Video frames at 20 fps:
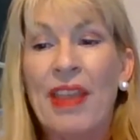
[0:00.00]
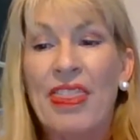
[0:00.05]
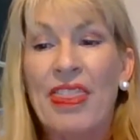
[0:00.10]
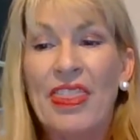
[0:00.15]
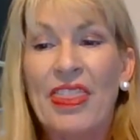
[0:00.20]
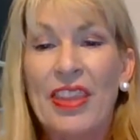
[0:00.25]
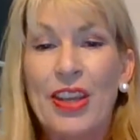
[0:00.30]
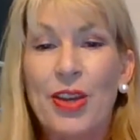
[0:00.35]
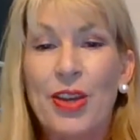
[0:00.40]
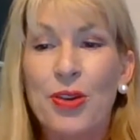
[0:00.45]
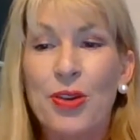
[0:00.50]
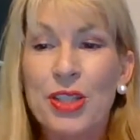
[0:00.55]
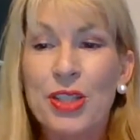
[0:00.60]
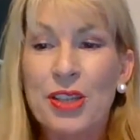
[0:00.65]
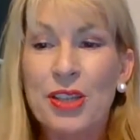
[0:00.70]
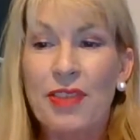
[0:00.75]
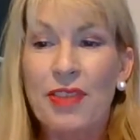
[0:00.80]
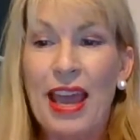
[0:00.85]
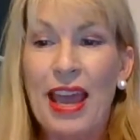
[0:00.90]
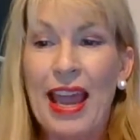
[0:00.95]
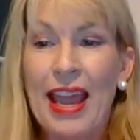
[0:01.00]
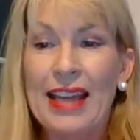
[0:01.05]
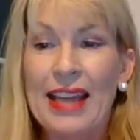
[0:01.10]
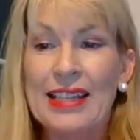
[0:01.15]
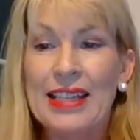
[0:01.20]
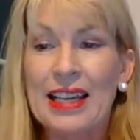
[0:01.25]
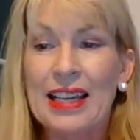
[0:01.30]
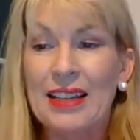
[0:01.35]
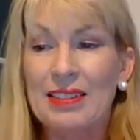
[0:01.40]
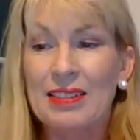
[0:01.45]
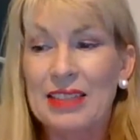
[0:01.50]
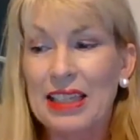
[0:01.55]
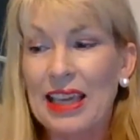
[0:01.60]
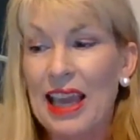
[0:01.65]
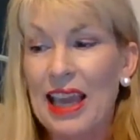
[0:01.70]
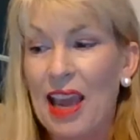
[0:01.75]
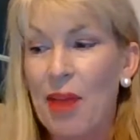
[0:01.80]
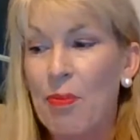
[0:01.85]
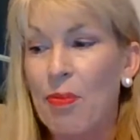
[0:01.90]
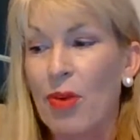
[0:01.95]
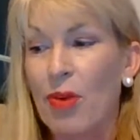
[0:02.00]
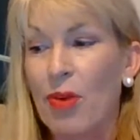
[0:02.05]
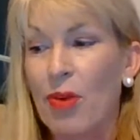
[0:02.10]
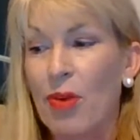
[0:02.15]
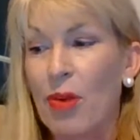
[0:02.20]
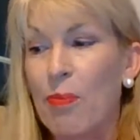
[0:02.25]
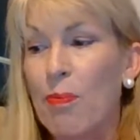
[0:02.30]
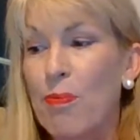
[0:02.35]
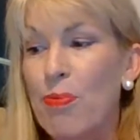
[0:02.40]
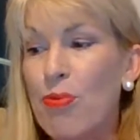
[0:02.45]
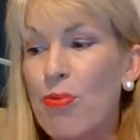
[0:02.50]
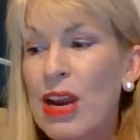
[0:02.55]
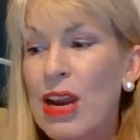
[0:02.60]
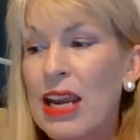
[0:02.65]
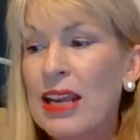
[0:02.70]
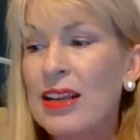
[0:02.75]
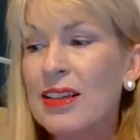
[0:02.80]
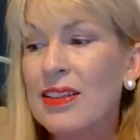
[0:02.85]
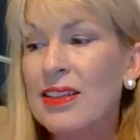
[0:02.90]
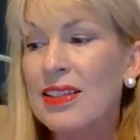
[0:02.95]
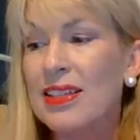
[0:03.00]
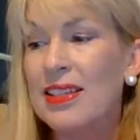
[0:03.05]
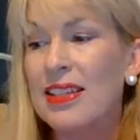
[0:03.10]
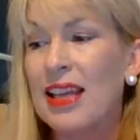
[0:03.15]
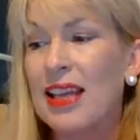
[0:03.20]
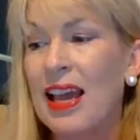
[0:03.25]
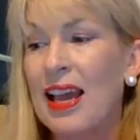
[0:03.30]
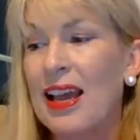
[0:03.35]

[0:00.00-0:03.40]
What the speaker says: But the use of the handheld camera brings